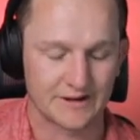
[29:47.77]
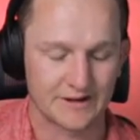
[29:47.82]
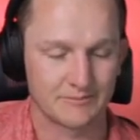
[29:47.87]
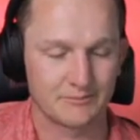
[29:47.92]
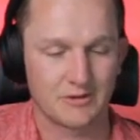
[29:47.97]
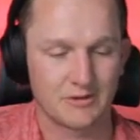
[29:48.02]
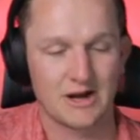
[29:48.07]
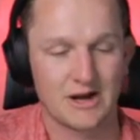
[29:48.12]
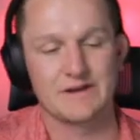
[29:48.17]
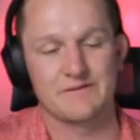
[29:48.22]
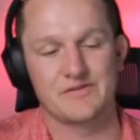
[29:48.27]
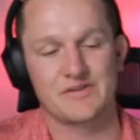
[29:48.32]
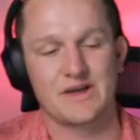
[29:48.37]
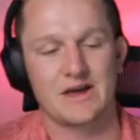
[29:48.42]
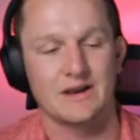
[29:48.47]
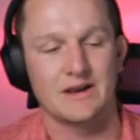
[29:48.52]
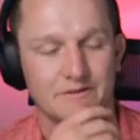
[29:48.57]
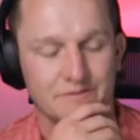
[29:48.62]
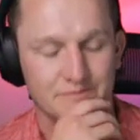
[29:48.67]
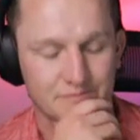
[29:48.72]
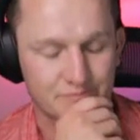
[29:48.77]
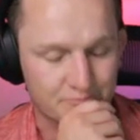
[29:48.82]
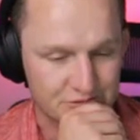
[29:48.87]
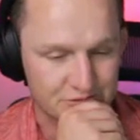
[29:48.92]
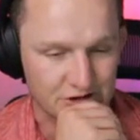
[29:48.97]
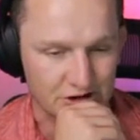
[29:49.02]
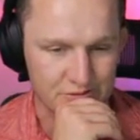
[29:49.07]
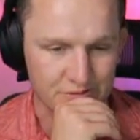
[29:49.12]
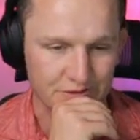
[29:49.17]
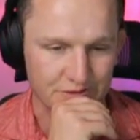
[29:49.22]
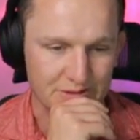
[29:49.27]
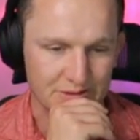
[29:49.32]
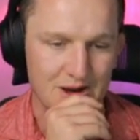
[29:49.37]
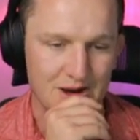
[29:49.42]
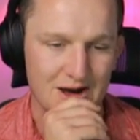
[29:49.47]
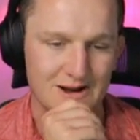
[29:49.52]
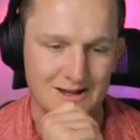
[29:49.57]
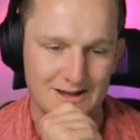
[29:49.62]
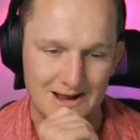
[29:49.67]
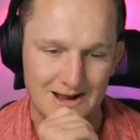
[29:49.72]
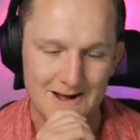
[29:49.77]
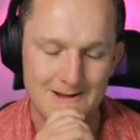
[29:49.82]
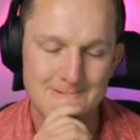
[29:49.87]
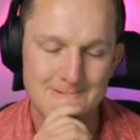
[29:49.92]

I'm kind of sad I've transferred him out now.